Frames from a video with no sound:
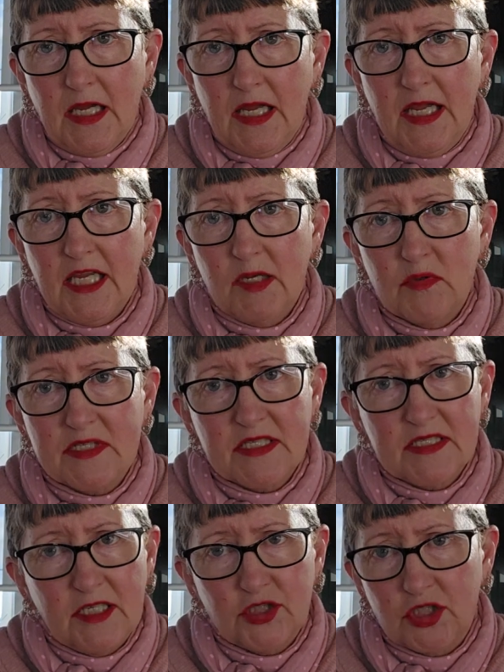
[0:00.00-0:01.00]
He was
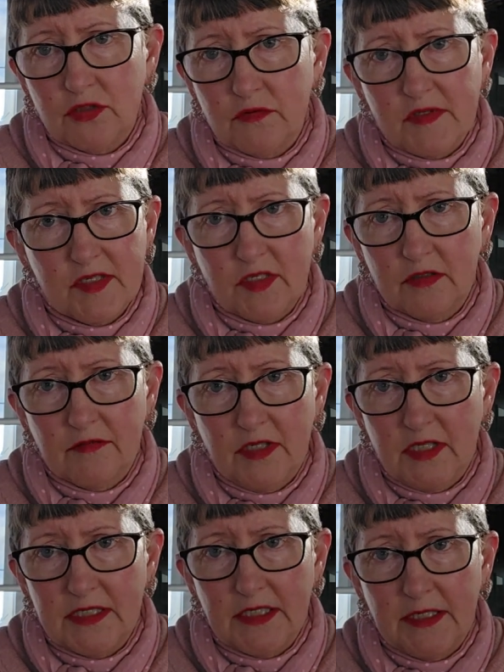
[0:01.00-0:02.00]
such a good
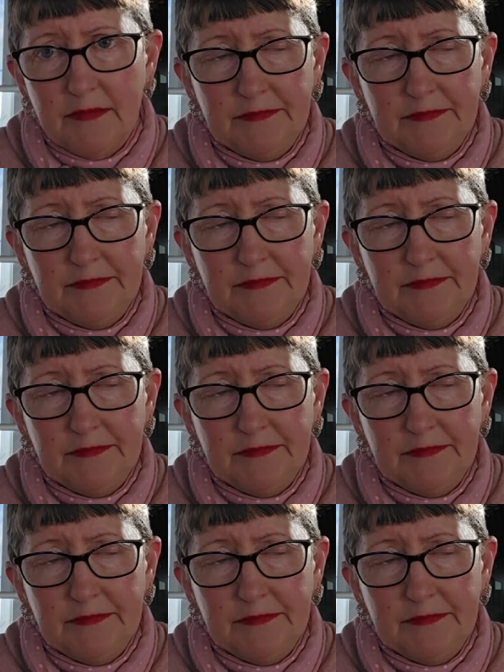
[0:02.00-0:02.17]
songwriter.